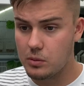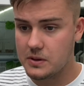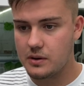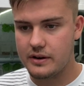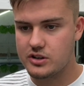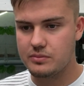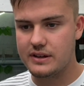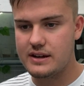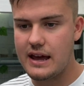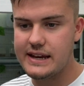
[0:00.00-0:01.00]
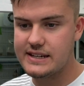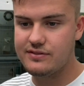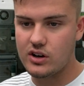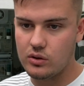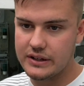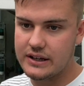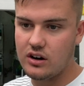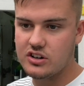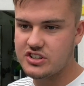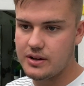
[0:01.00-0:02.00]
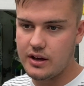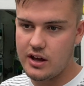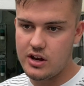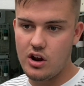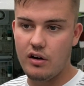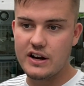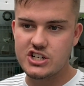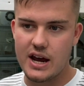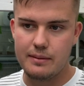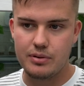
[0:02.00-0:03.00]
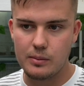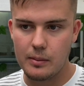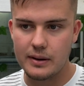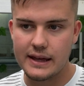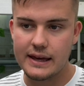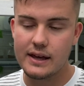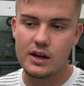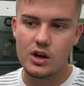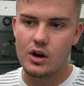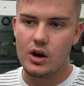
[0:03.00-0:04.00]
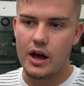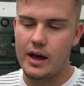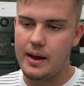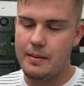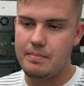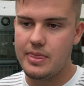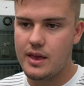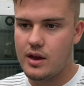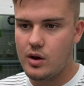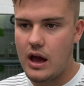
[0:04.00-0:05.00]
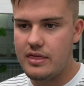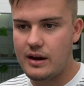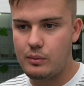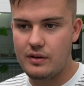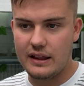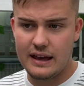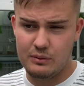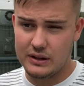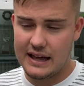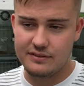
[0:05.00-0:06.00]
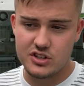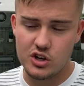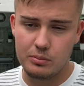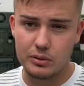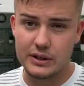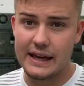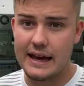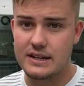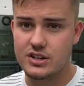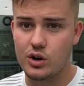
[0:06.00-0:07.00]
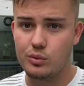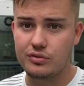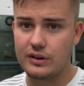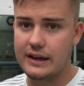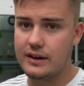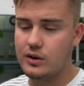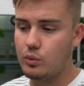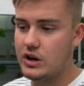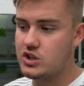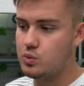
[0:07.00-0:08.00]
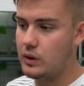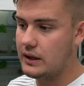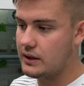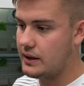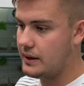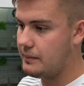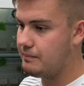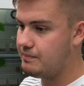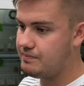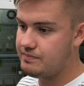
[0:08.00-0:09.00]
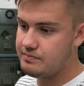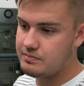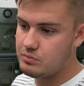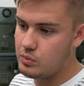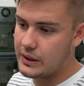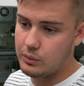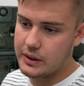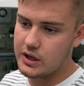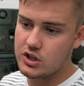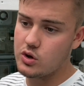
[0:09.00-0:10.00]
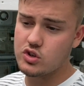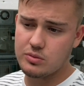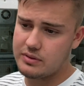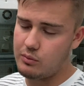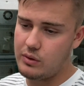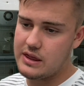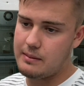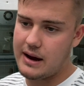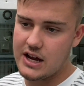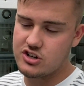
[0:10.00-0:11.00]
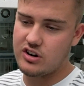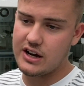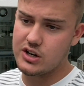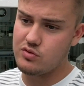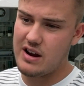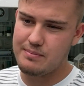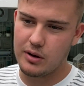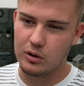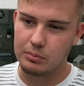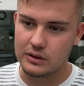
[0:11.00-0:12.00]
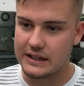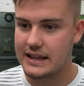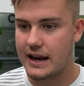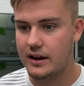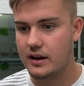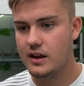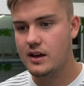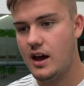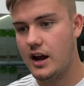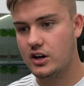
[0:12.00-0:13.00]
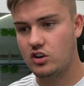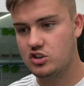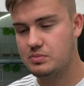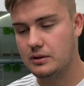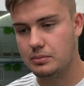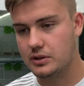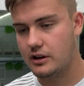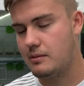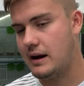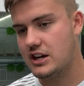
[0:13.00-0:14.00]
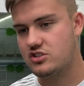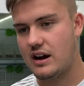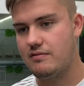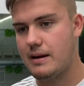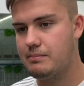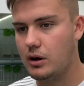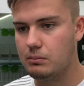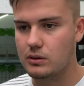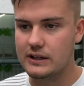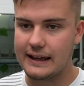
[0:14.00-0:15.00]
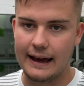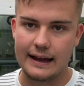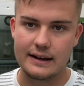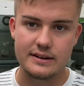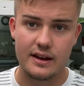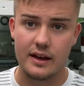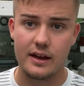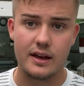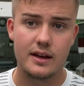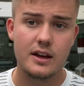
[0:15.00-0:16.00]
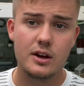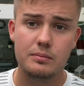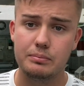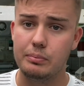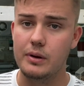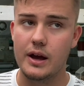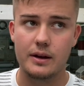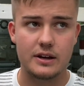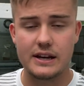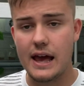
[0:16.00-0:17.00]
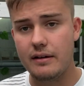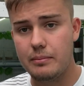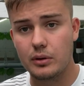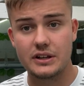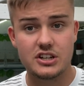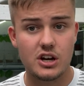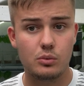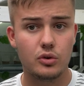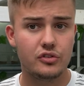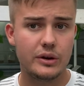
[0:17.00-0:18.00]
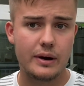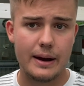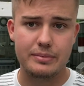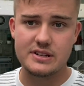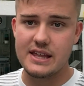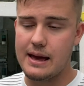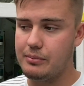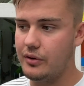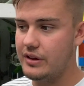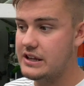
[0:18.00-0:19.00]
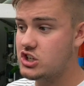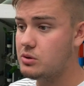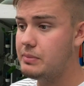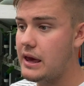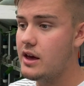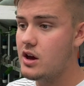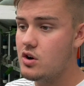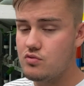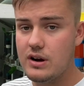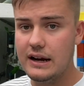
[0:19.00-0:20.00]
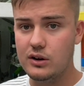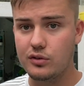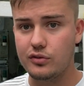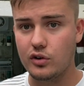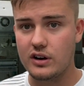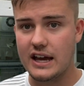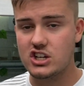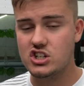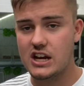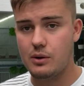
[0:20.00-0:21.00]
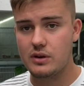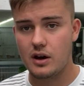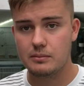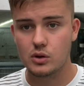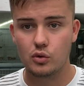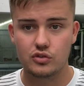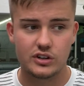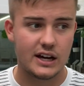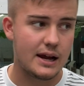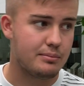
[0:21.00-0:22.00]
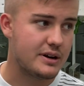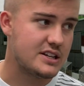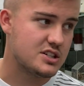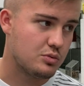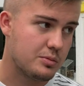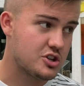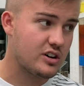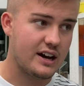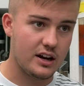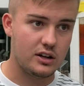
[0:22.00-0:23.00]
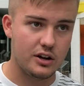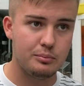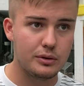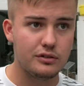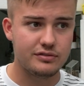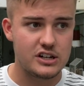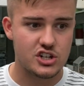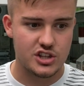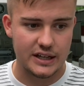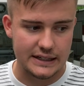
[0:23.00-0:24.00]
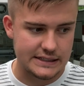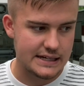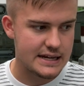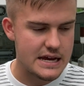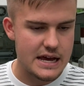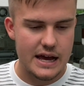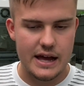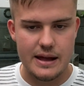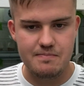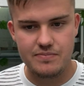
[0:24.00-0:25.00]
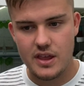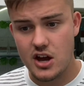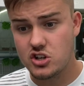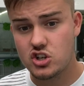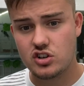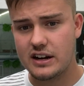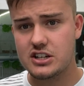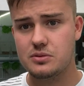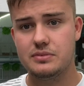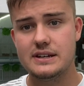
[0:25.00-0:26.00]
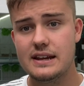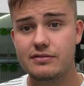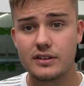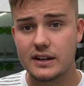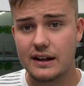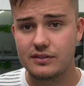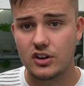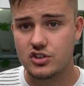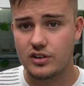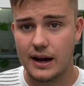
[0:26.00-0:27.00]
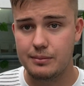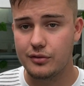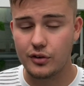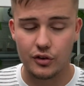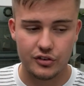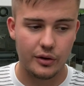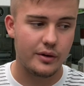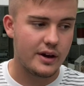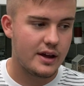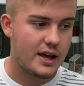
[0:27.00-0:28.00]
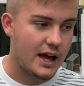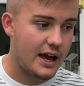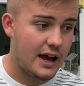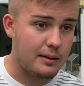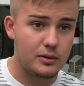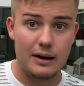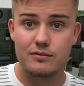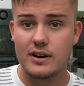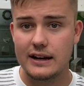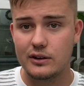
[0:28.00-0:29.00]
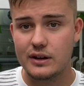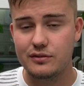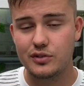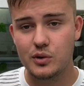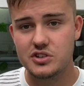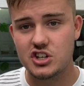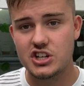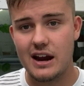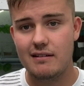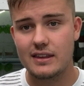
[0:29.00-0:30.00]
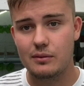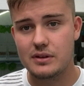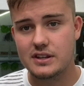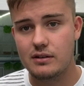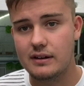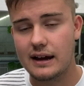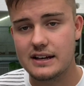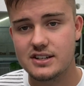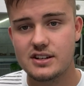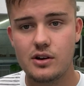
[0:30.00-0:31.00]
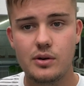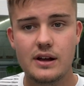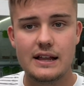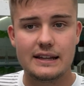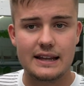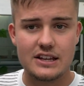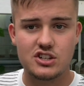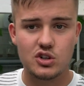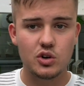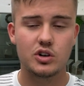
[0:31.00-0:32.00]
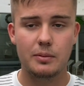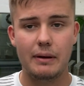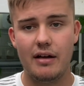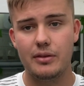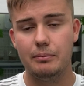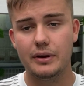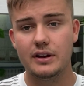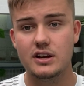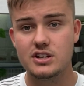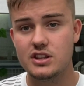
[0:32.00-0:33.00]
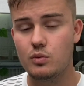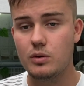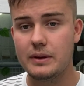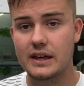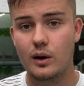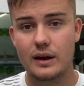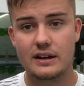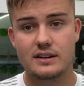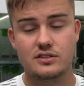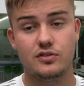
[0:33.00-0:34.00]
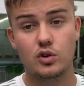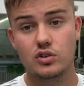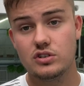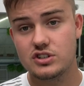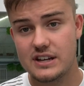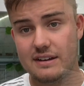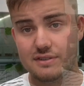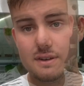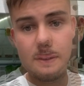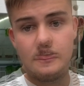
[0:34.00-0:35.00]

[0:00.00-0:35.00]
be doing something native Goldie cock to a Norwich hen probably, and then we'll have 2 bully hens hopefully, which will we can do something with. I might try and do red poll bully then and crossbill bully, or I might try red poll bully and canary bully. So we'll see what happens there, but it should be really good fun next year with our mules and hybrids. We'll be trying a lot of bullfinch things, and just trying something different that I've not tried before. So I'm really looking forward to sharing that with you guys. So let's talk about the birds that will be going for Stafford.